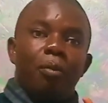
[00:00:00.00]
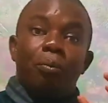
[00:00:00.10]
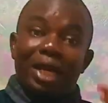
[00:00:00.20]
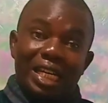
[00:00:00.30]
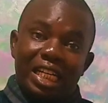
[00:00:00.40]

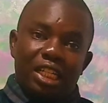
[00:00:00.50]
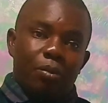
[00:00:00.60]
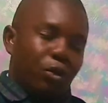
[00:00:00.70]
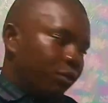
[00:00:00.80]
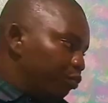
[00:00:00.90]

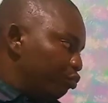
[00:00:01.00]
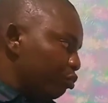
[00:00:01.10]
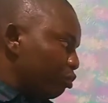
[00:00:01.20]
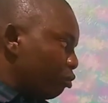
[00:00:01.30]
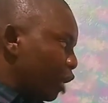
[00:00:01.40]
predictable.
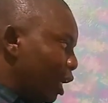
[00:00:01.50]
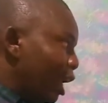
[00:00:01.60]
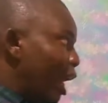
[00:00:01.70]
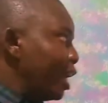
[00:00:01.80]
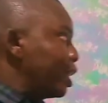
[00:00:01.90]

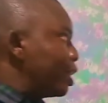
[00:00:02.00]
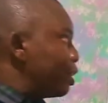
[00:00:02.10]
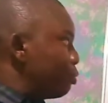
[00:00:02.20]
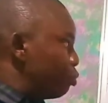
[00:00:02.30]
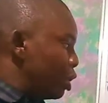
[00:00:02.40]
Like
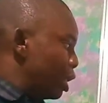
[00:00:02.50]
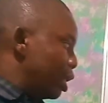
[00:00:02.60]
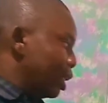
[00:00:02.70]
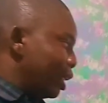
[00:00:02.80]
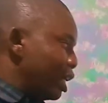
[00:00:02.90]

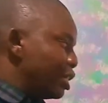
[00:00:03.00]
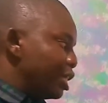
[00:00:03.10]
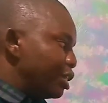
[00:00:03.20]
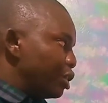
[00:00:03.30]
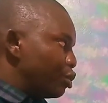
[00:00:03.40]

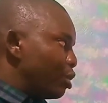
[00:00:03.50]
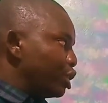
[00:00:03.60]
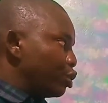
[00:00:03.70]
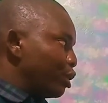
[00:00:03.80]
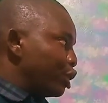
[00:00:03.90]
Kcse
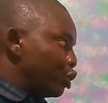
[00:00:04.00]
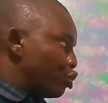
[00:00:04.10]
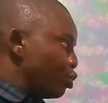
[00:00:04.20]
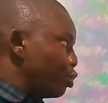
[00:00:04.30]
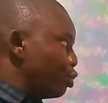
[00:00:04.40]

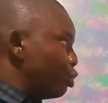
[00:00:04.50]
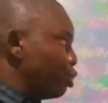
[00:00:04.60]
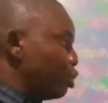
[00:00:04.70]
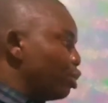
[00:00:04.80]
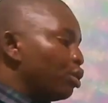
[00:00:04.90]
2022,
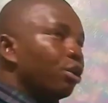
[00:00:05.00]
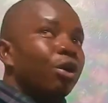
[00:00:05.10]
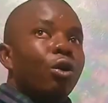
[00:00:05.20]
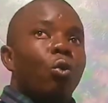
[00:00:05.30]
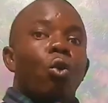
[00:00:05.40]

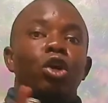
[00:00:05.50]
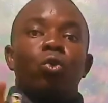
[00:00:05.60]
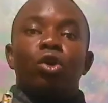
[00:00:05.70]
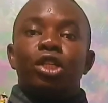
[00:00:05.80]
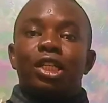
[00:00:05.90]
what
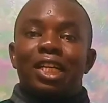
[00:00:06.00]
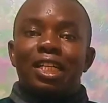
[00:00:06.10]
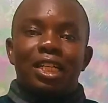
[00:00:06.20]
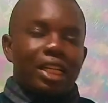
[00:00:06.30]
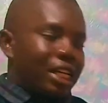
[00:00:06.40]
was
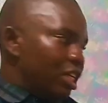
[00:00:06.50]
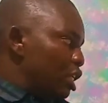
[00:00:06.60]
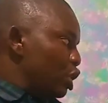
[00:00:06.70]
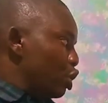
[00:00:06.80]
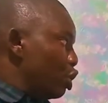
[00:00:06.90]
tested
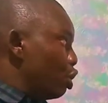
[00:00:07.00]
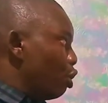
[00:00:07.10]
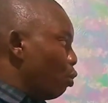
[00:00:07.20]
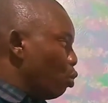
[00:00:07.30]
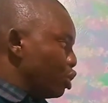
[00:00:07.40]

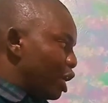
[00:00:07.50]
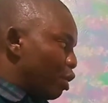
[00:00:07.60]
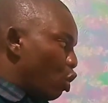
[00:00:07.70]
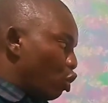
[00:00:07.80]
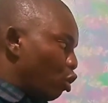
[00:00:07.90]
was an
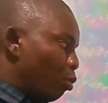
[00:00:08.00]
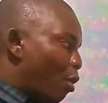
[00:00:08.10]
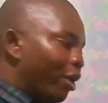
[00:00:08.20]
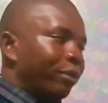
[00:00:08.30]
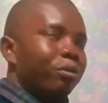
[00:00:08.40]
oral
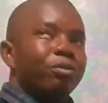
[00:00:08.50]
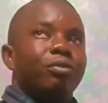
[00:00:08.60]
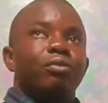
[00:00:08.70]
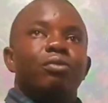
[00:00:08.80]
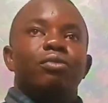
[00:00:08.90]
poem.
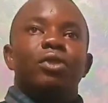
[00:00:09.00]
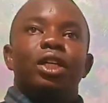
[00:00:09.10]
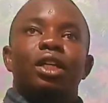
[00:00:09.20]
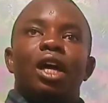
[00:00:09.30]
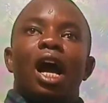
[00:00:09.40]

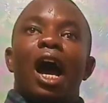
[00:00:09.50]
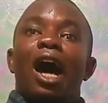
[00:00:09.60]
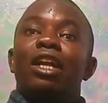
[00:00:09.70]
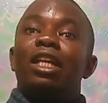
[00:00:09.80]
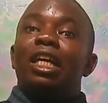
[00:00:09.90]

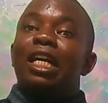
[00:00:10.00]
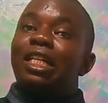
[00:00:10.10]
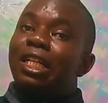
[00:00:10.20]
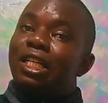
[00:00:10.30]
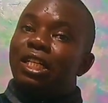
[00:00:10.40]
And the
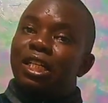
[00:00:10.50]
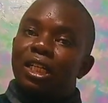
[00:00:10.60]
candidate